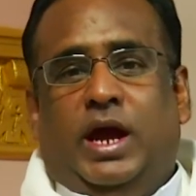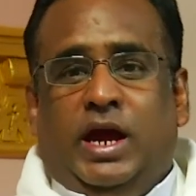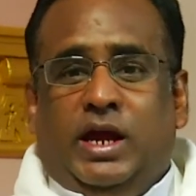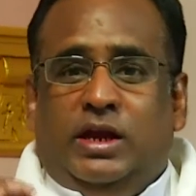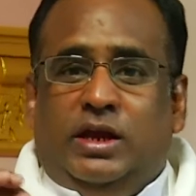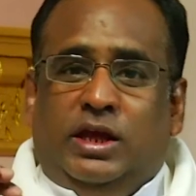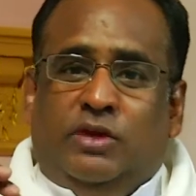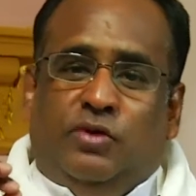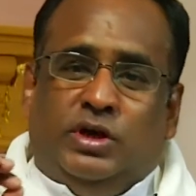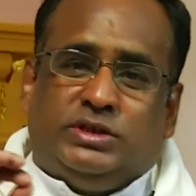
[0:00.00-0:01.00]
and
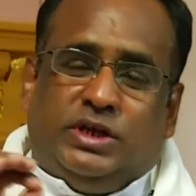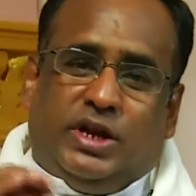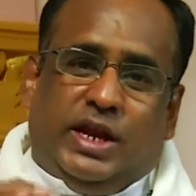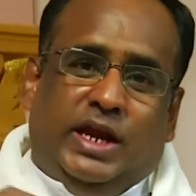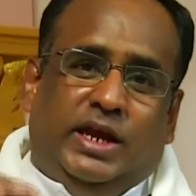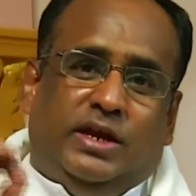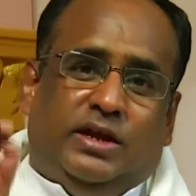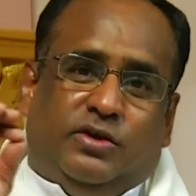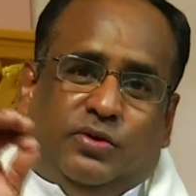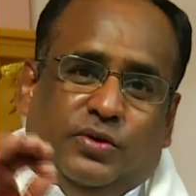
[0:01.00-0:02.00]
he was
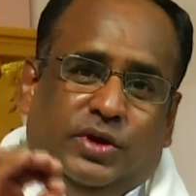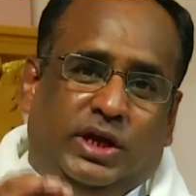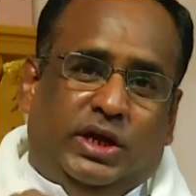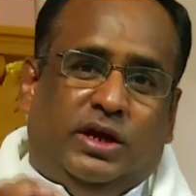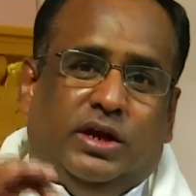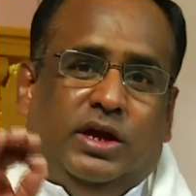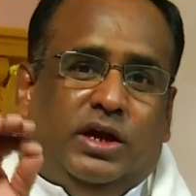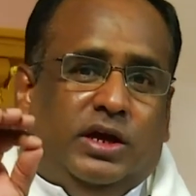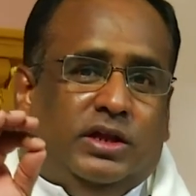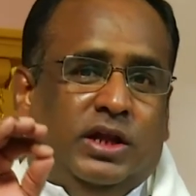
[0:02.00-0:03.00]
trained to hear
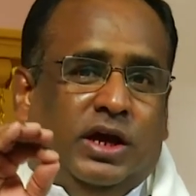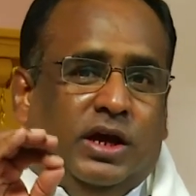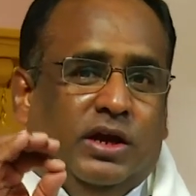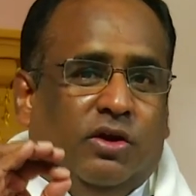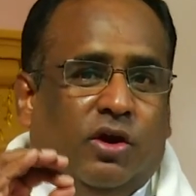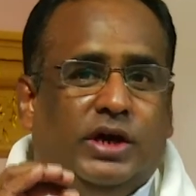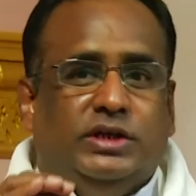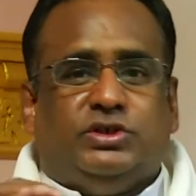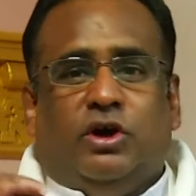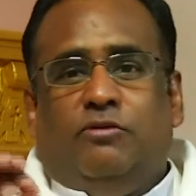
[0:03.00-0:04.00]
the
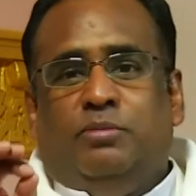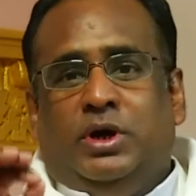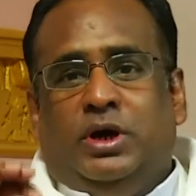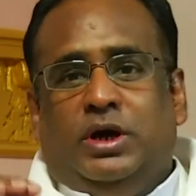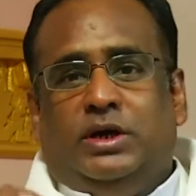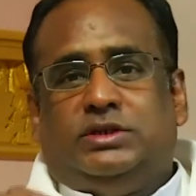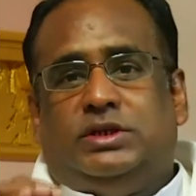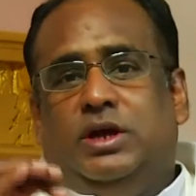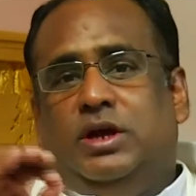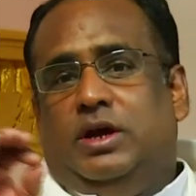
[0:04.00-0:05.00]
noise of
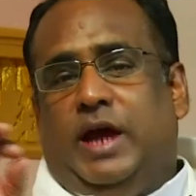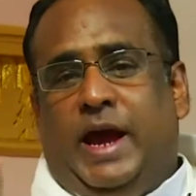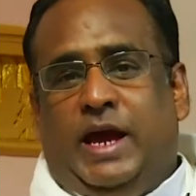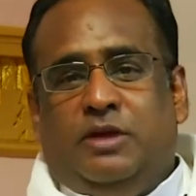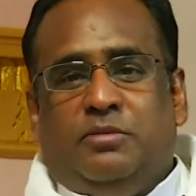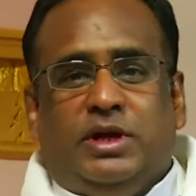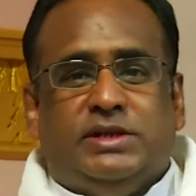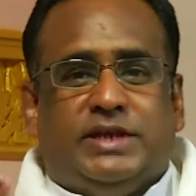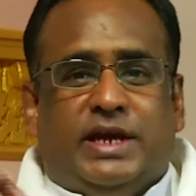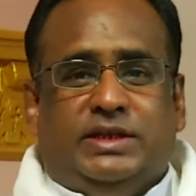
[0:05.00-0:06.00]
birds,
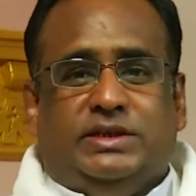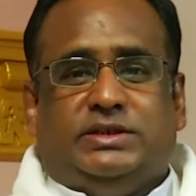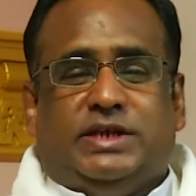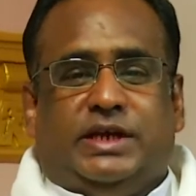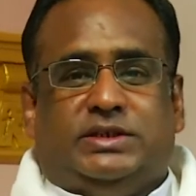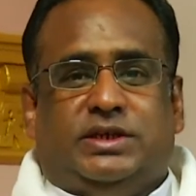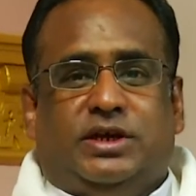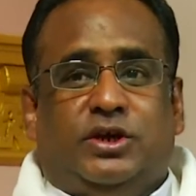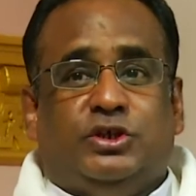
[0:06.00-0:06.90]
animals, and insects.